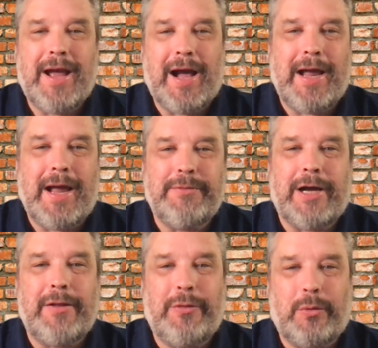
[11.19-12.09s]
Hi, I'm
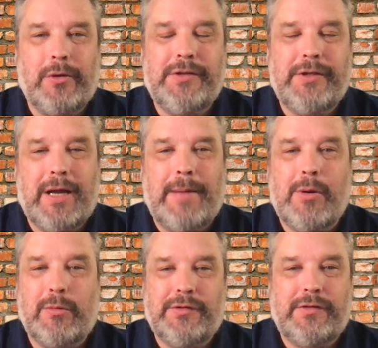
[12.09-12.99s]
Dohn Thornton. I'm
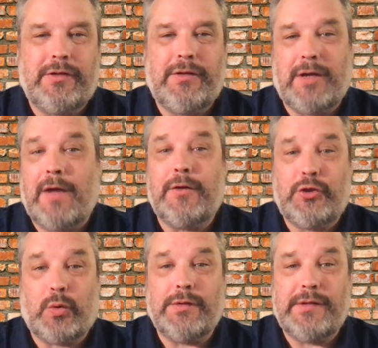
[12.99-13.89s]
known as the Dohn the
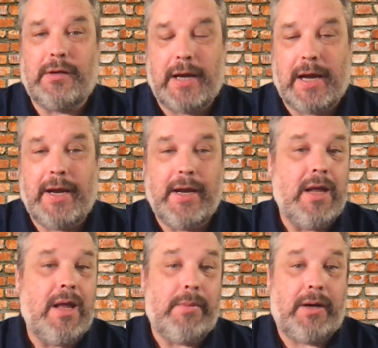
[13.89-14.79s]
Short Sale Guy
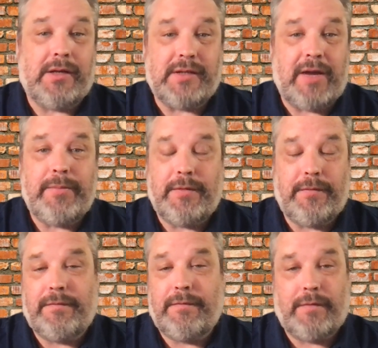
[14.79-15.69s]
because I've
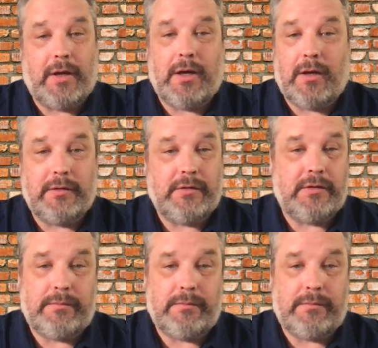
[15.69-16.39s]
been uh,